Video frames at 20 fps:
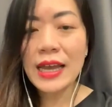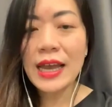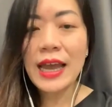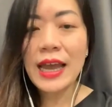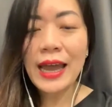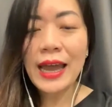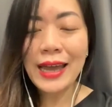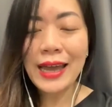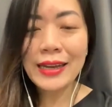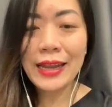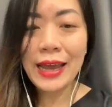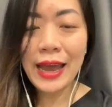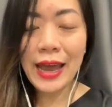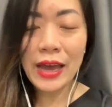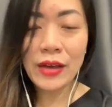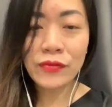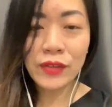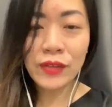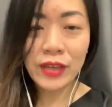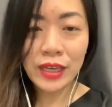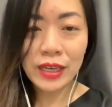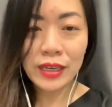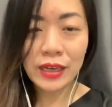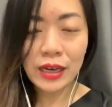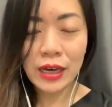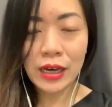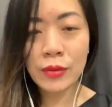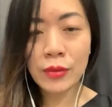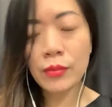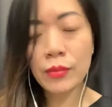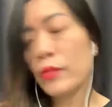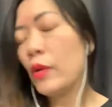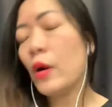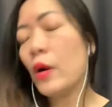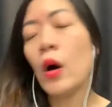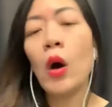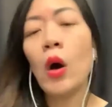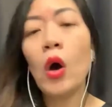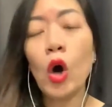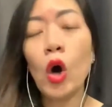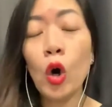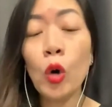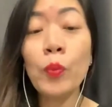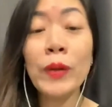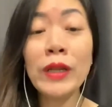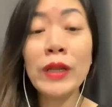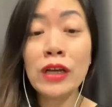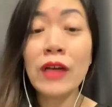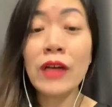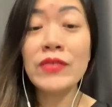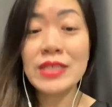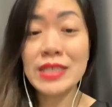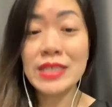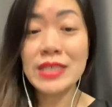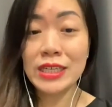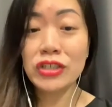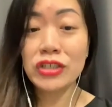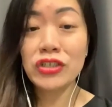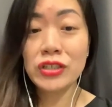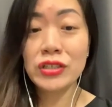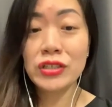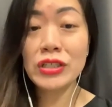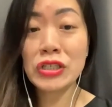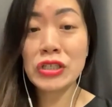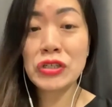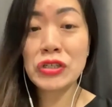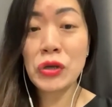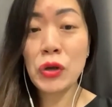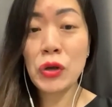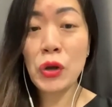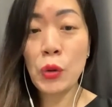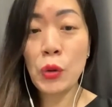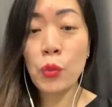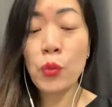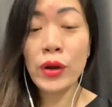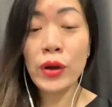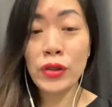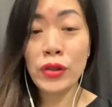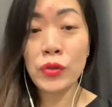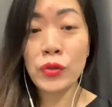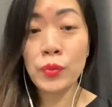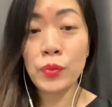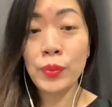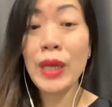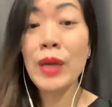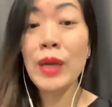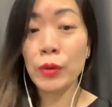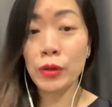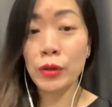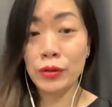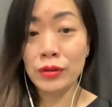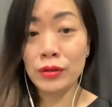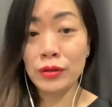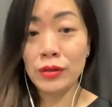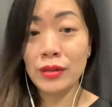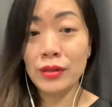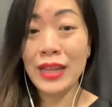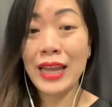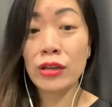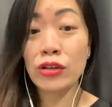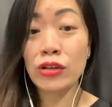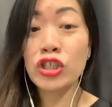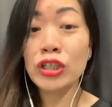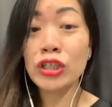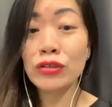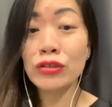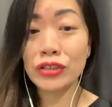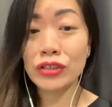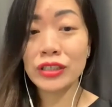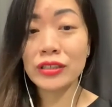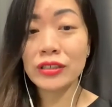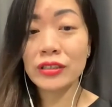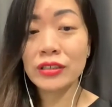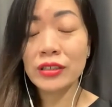and having open conversations with people, like your children.